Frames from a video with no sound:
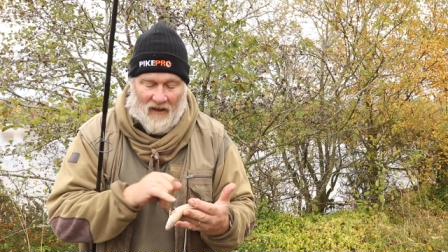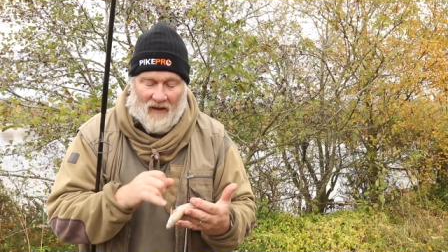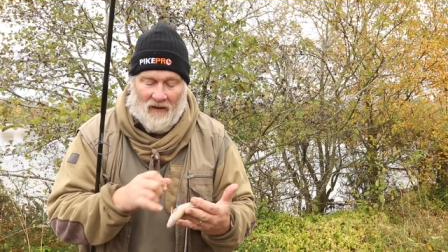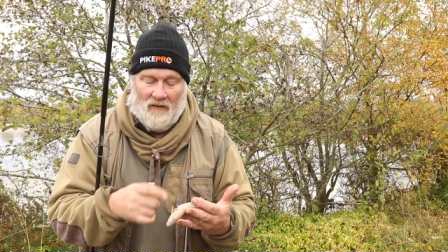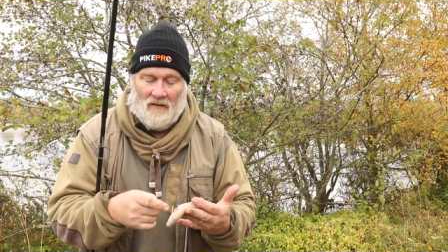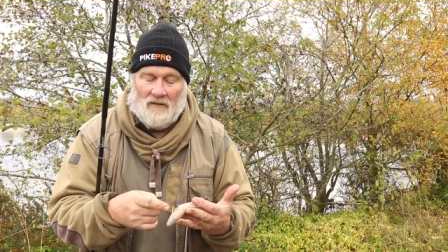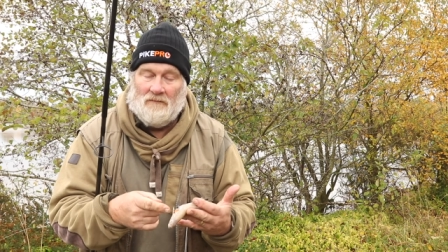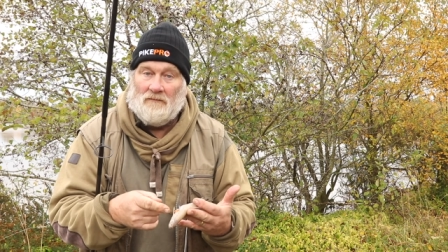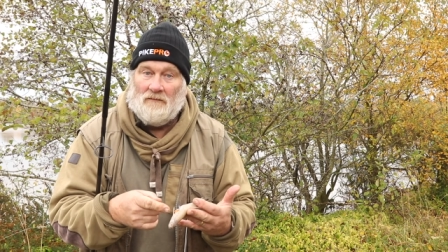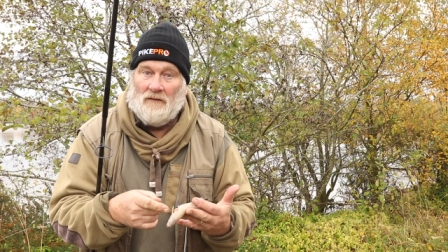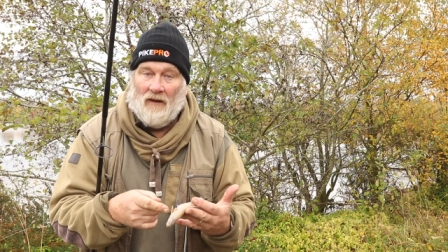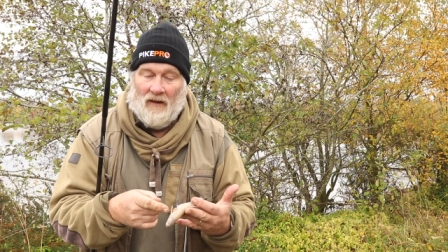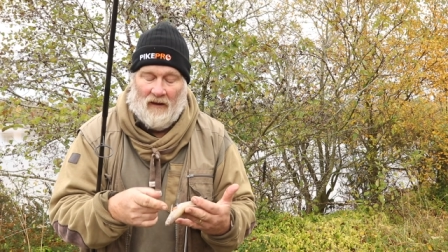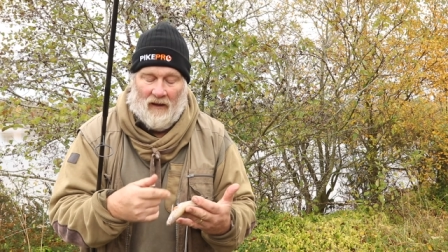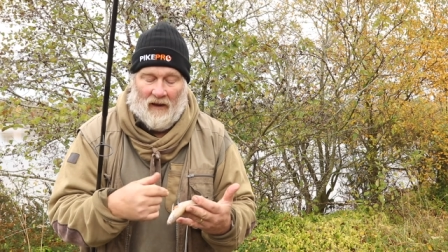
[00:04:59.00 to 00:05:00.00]
there.
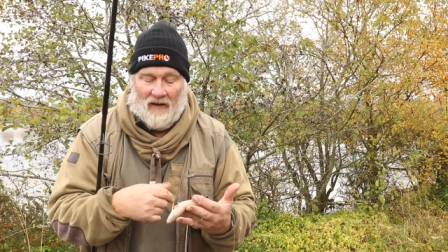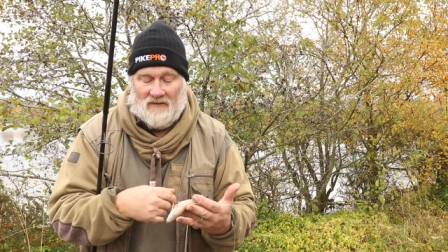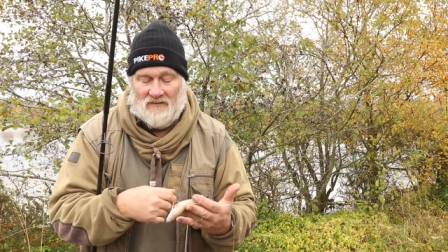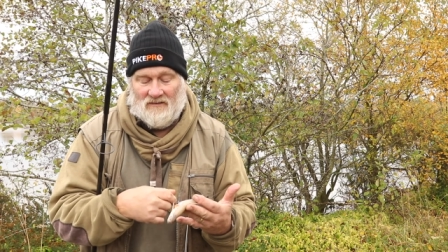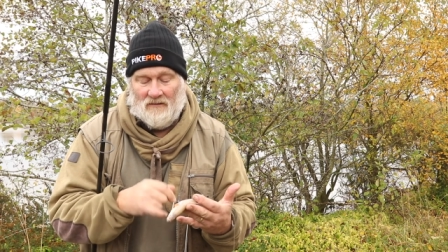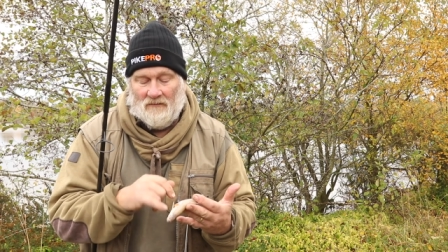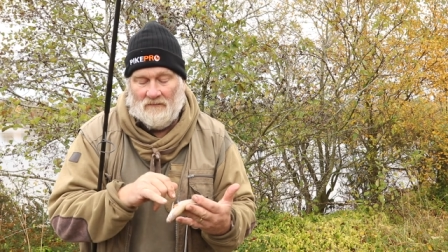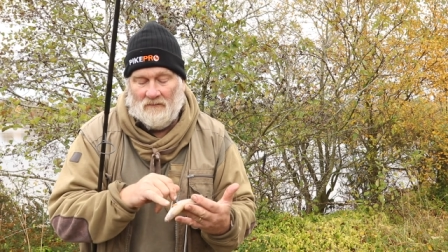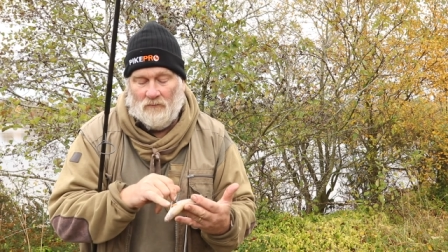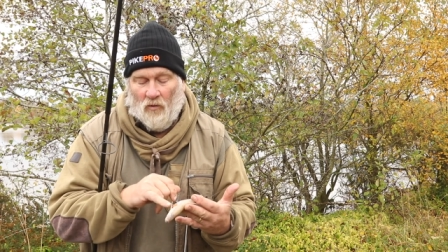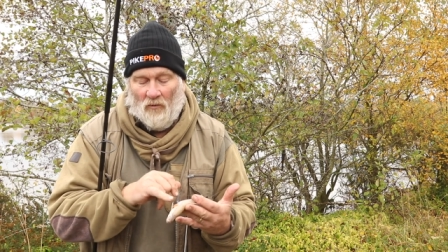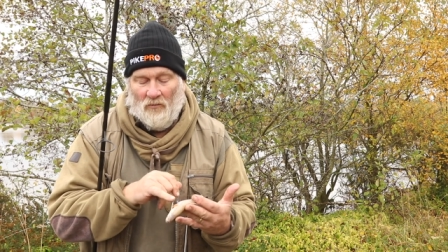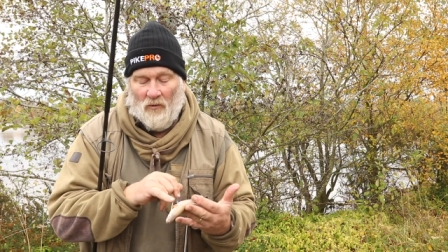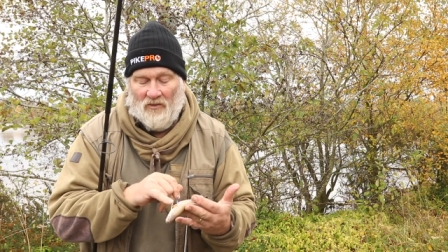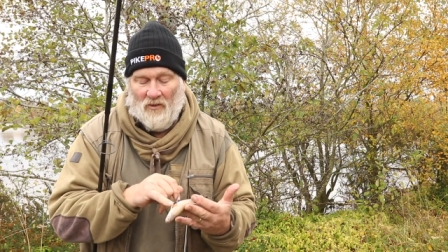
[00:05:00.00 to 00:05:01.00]
It's
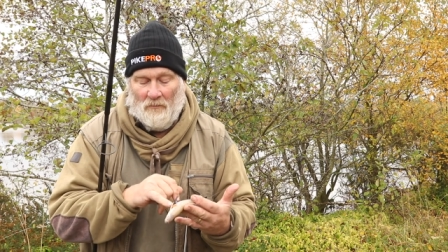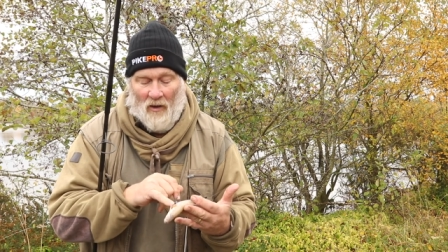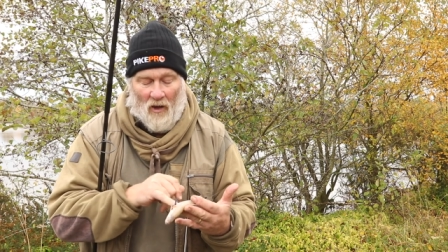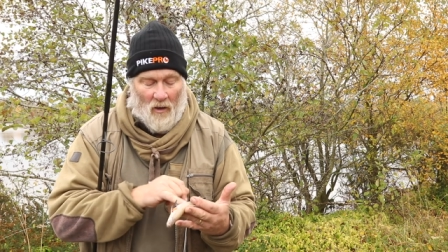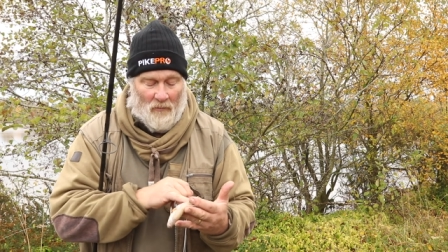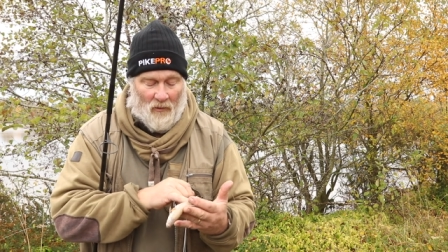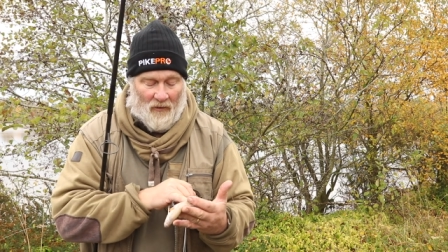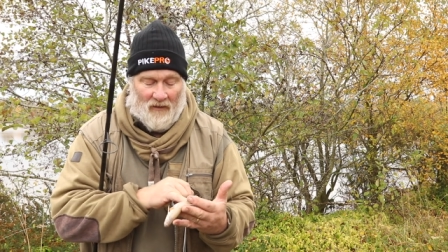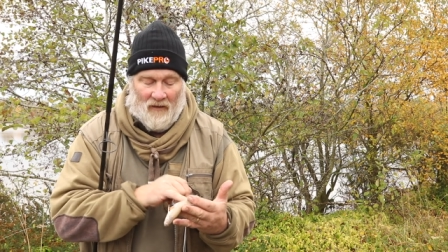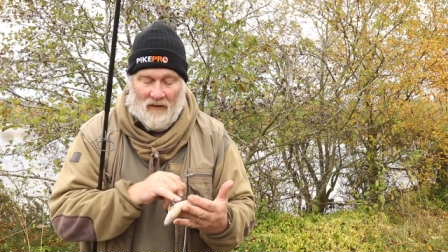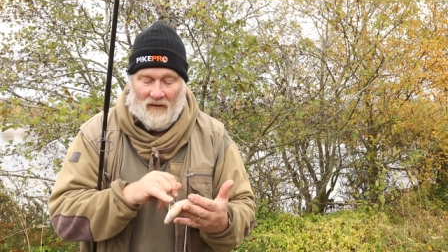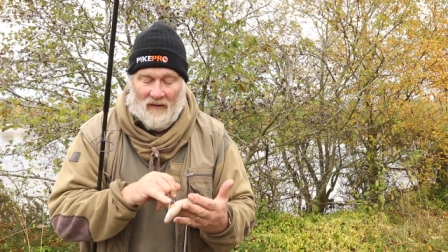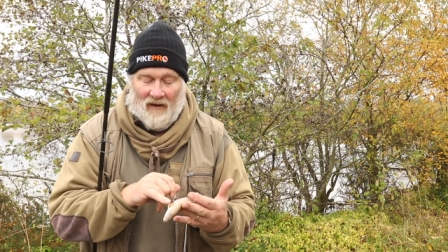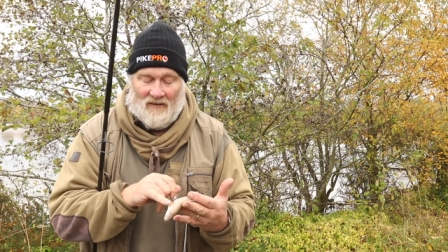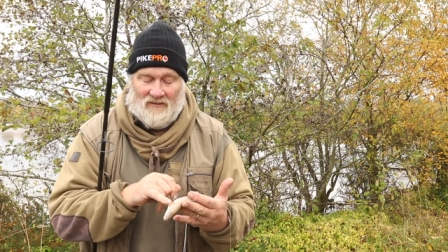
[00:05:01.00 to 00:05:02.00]
one with the barb on
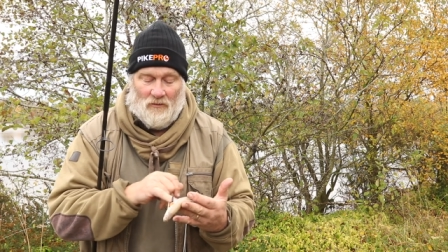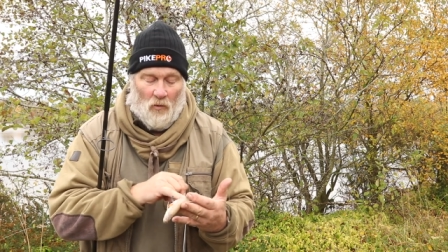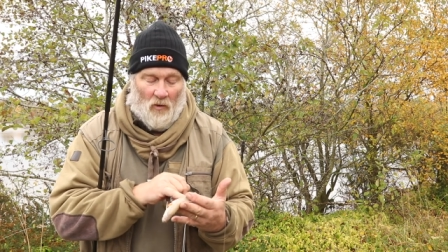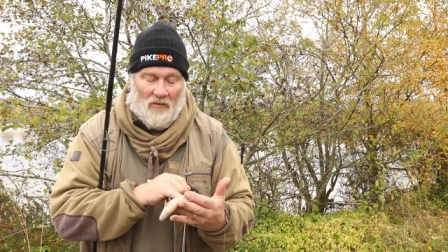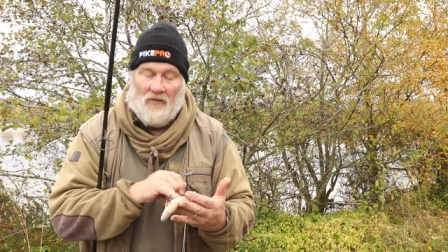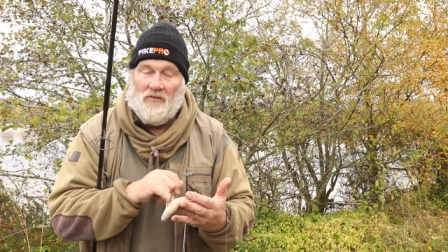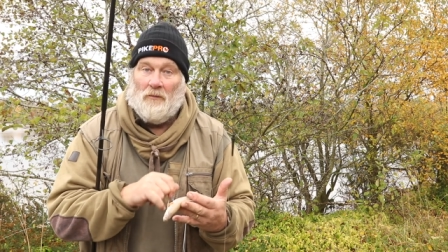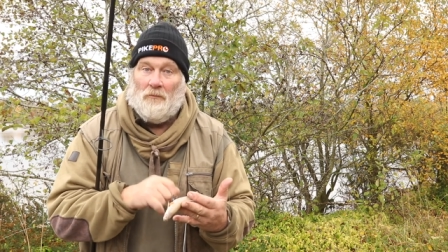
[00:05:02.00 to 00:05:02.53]
is the one that